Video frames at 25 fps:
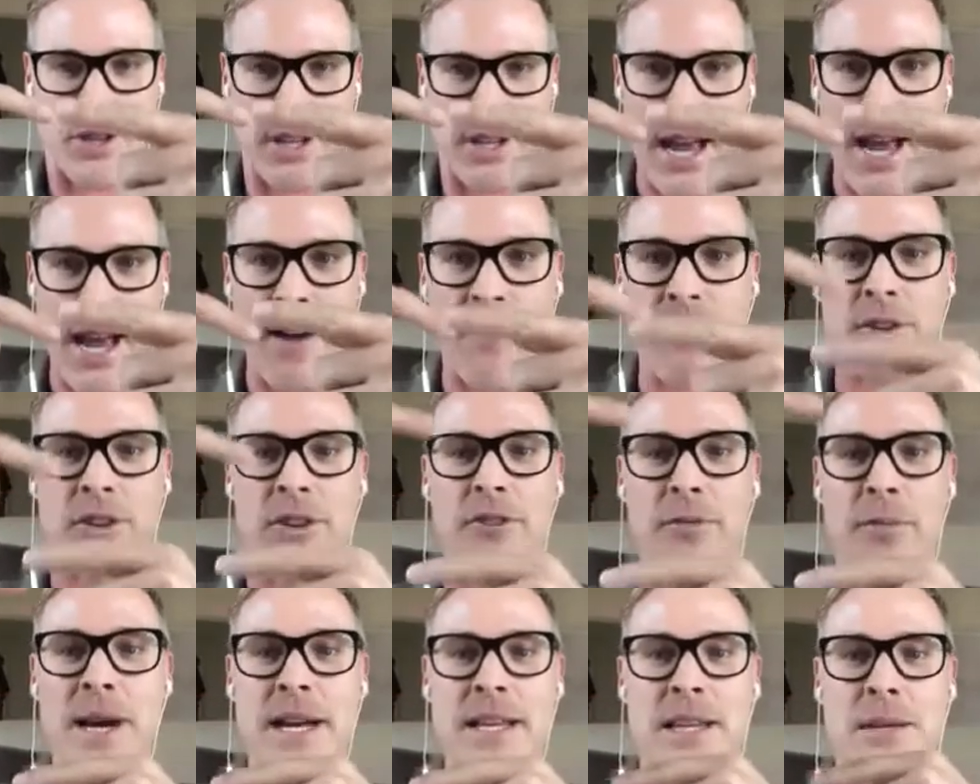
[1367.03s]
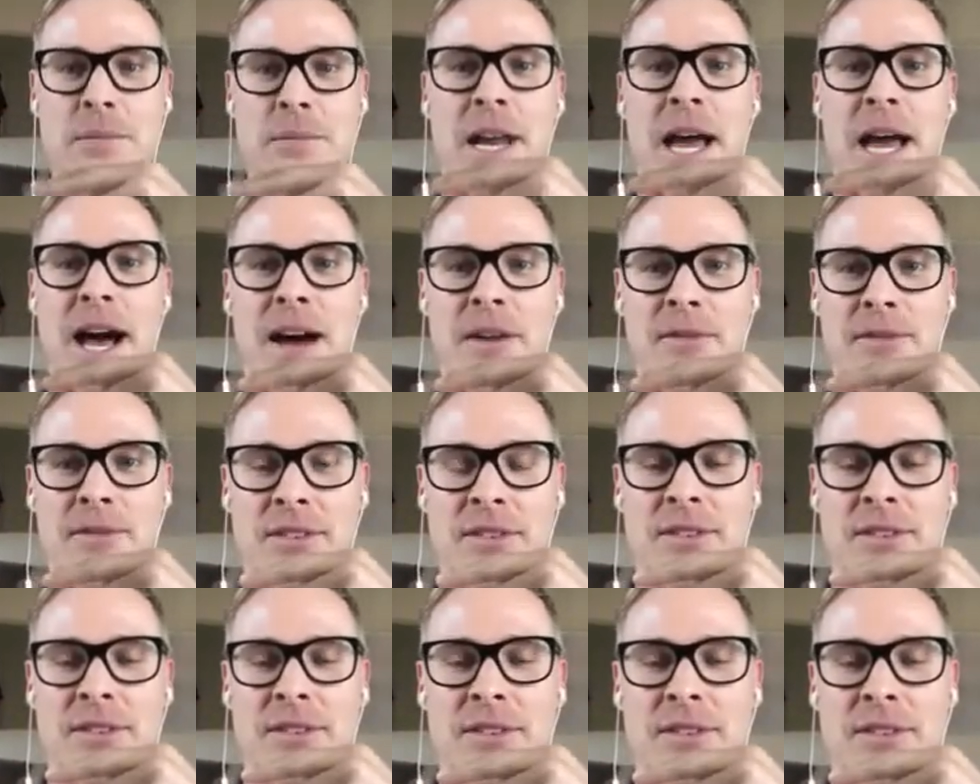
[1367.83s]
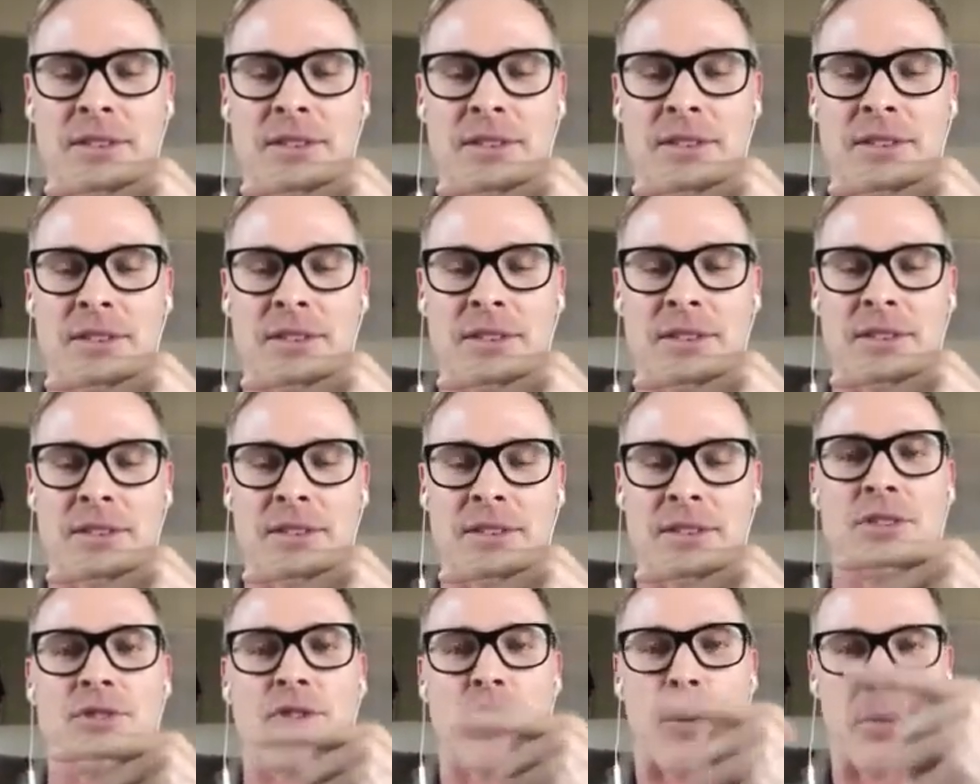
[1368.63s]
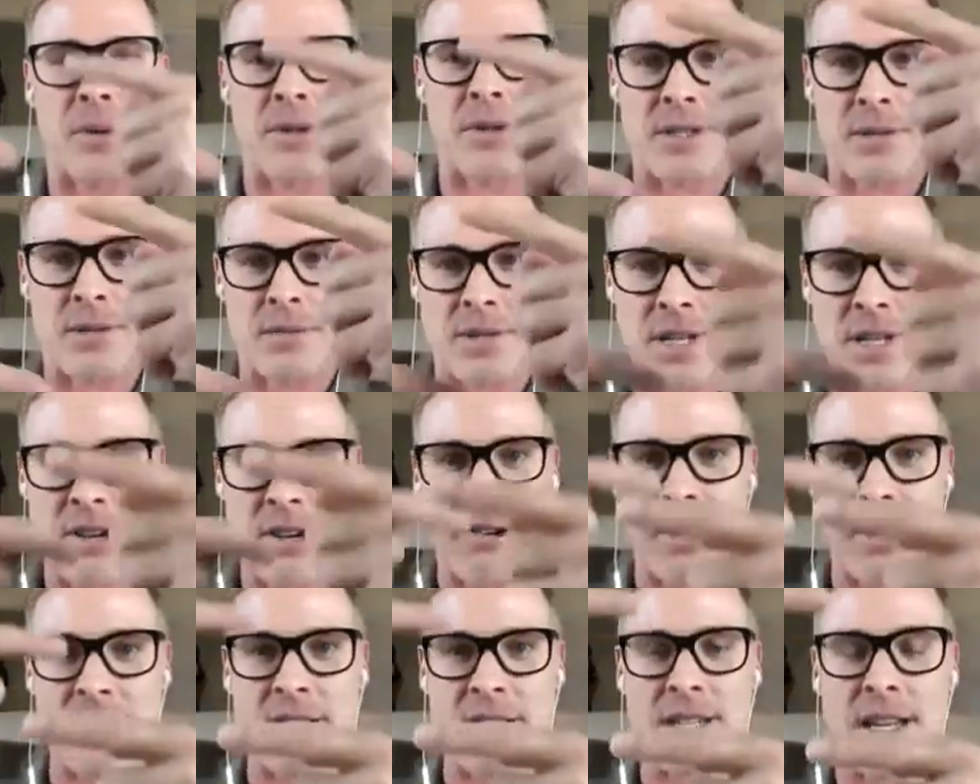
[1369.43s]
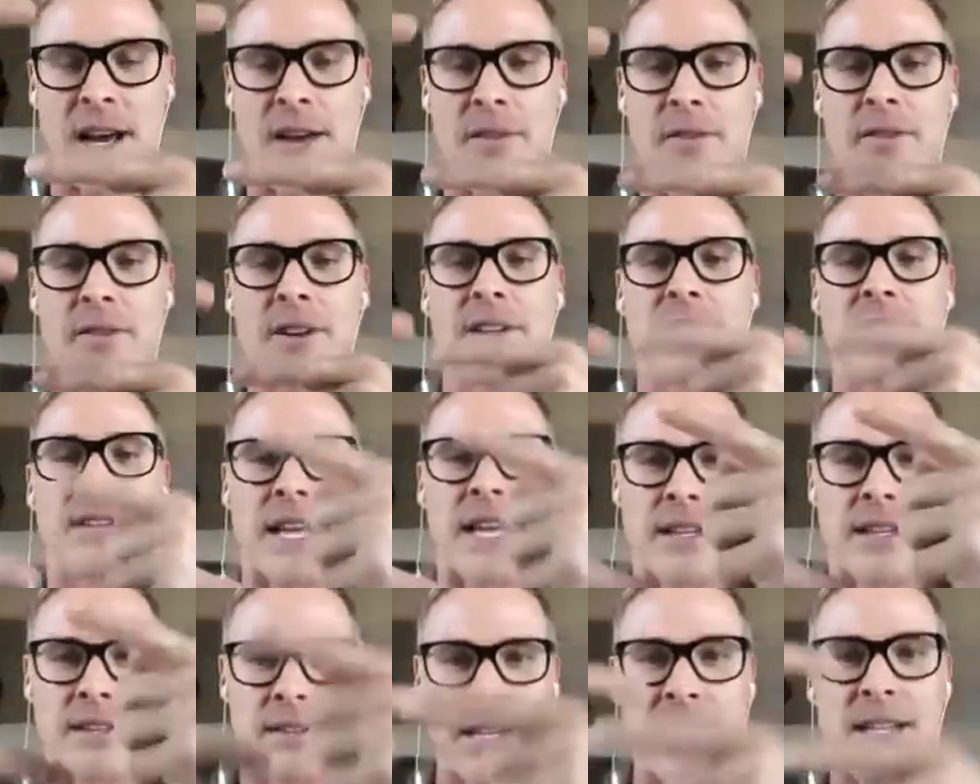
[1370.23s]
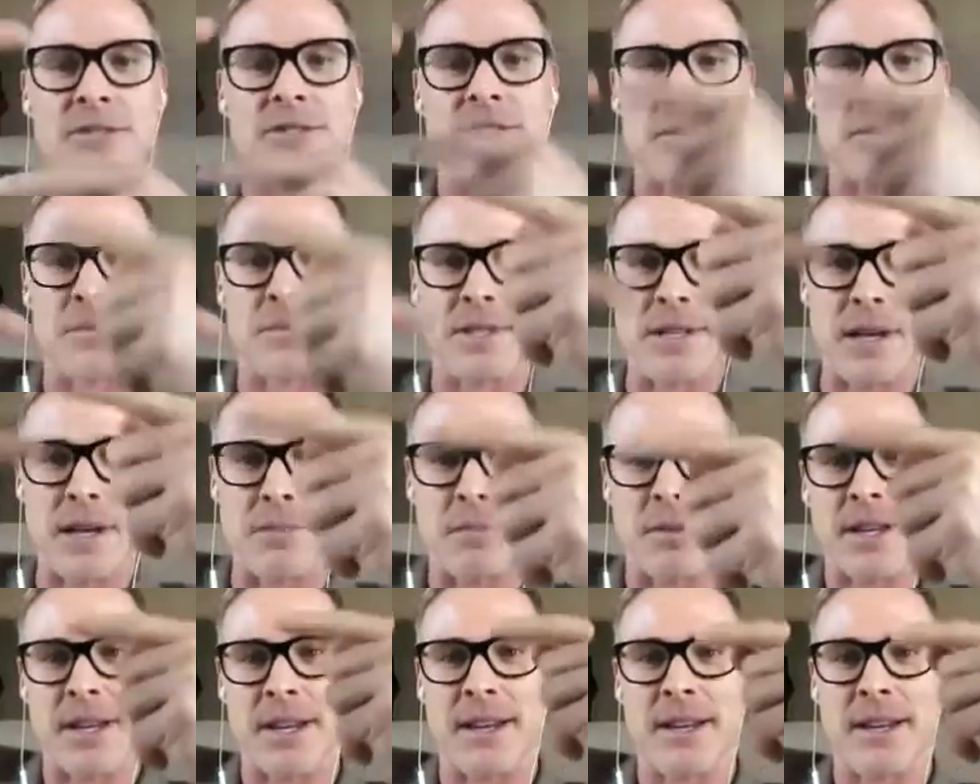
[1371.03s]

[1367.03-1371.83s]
after you've made them laugh and stuff, you can actually drop in some serious stuff and teach them something.